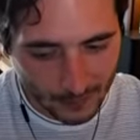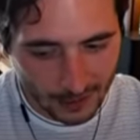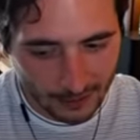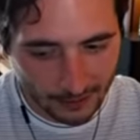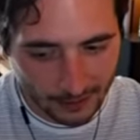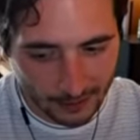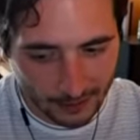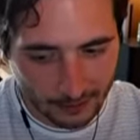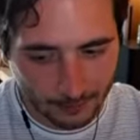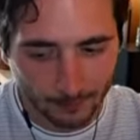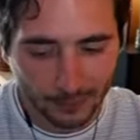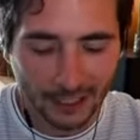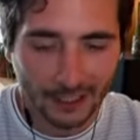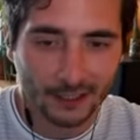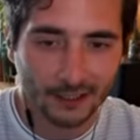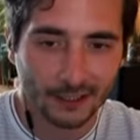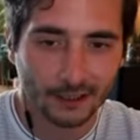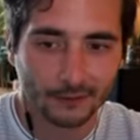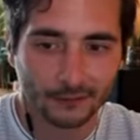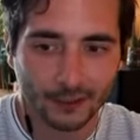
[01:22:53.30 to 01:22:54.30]
in place
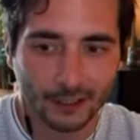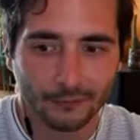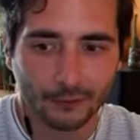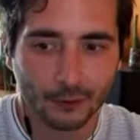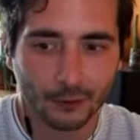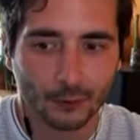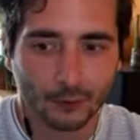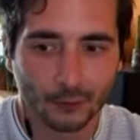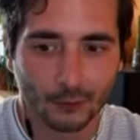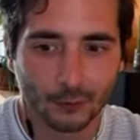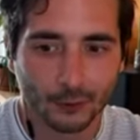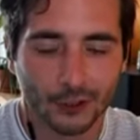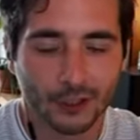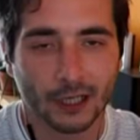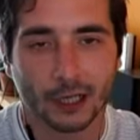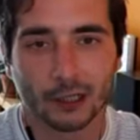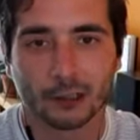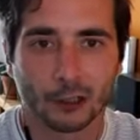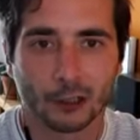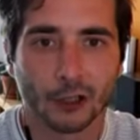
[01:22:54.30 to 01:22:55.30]
of if you
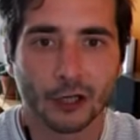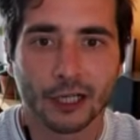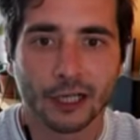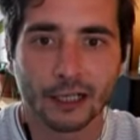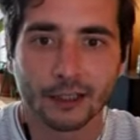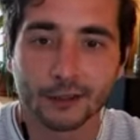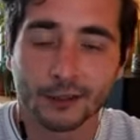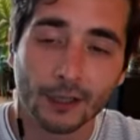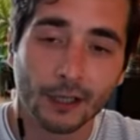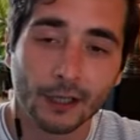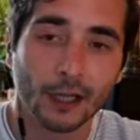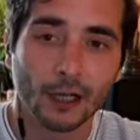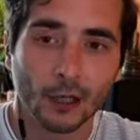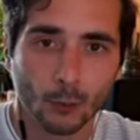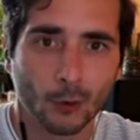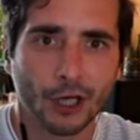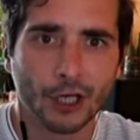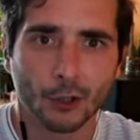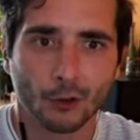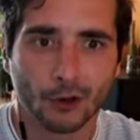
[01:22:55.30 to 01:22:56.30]
start learning it
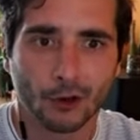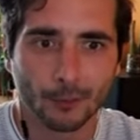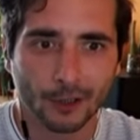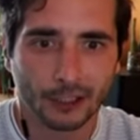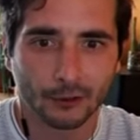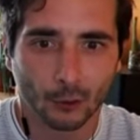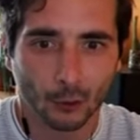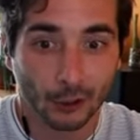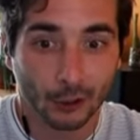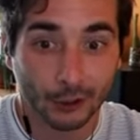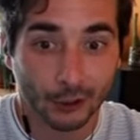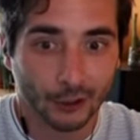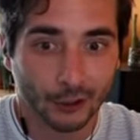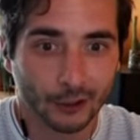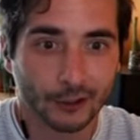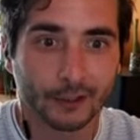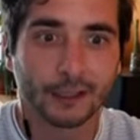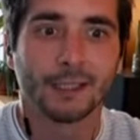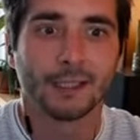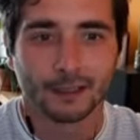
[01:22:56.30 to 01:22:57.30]
when you're a bit older,
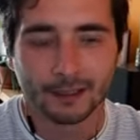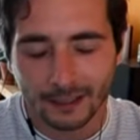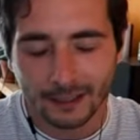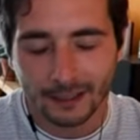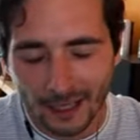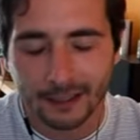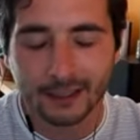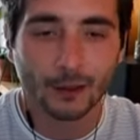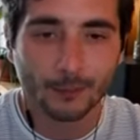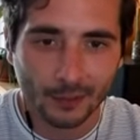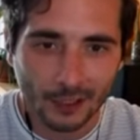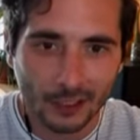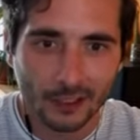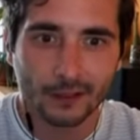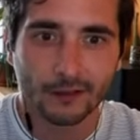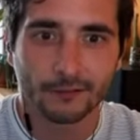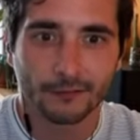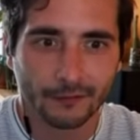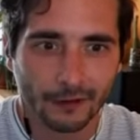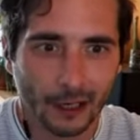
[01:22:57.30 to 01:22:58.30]
yeah, it can
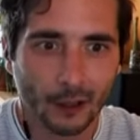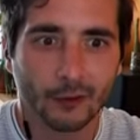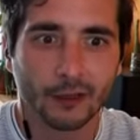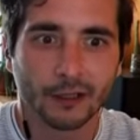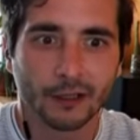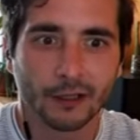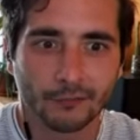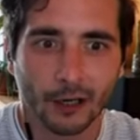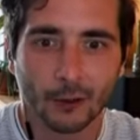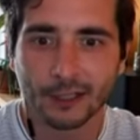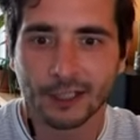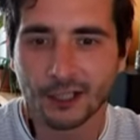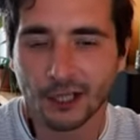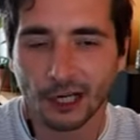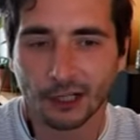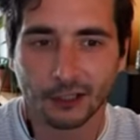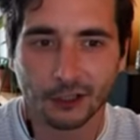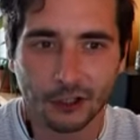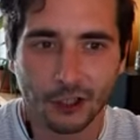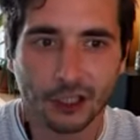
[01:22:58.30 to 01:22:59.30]
be very, very
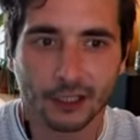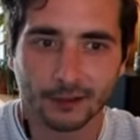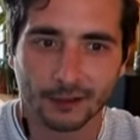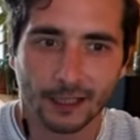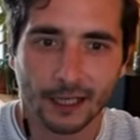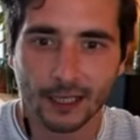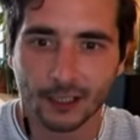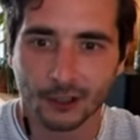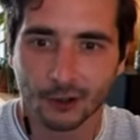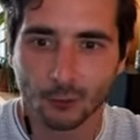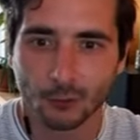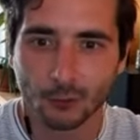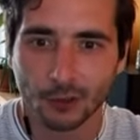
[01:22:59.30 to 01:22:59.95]
challenging, as we